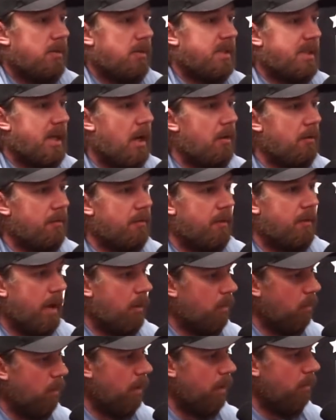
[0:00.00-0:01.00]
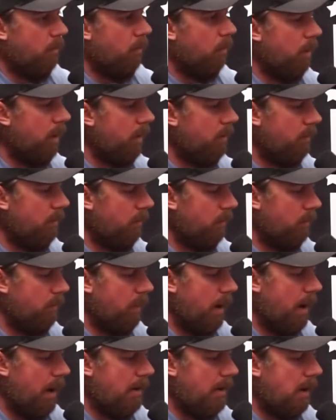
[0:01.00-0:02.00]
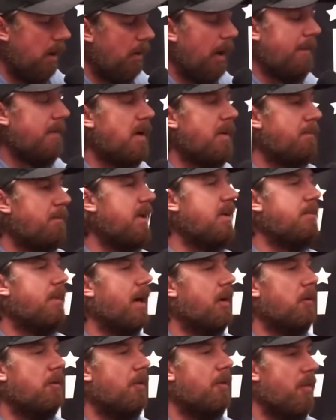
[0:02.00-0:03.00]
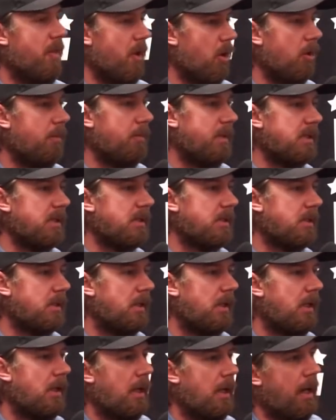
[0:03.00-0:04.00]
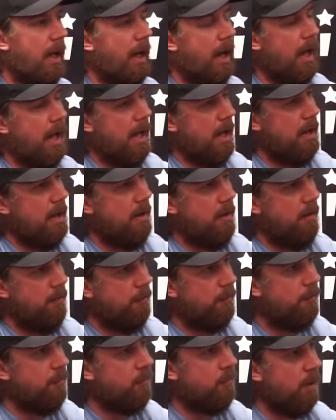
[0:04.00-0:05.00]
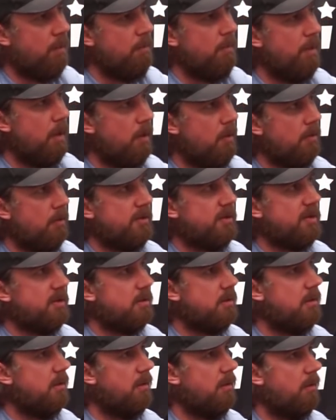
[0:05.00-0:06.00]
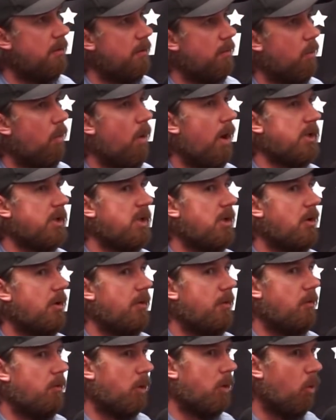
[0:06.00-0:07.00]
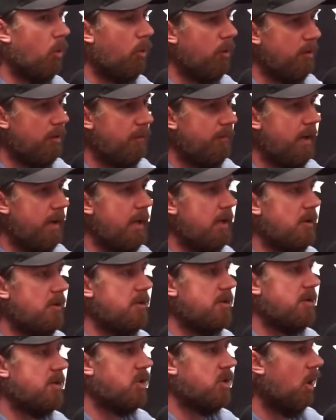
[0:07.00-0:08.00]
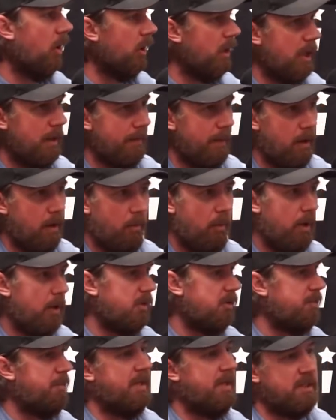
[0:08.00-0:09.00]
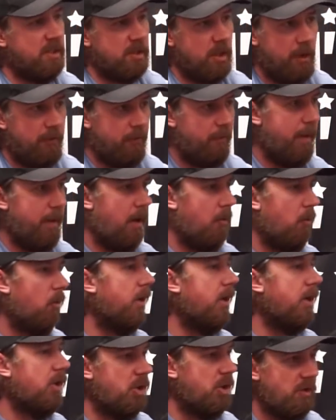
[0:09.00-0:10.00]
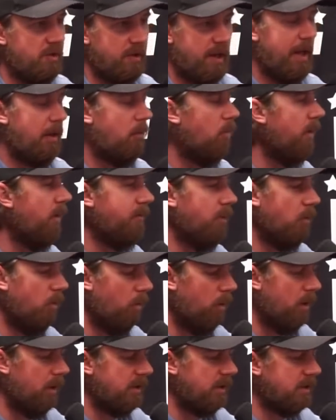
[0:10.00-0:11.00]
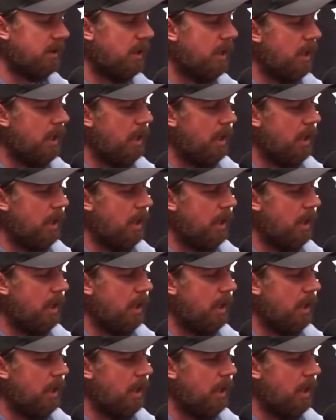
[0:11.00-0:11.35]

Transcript: self. Like I'm going to be my own therapist. And from those, recording the videos, talking about what I was pissed off about, what issues I had, whatever it was,